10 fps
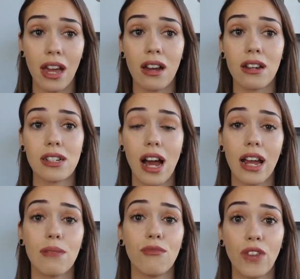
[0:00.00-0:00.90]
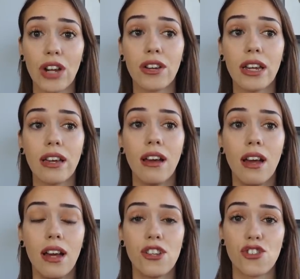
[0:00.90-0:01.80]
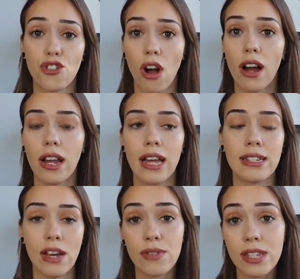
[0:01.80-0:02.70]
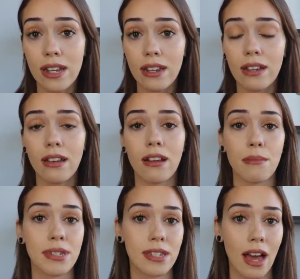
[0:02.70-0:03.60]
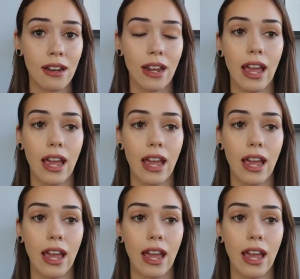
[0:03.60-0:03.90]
and I am very distraught and devastated and upset,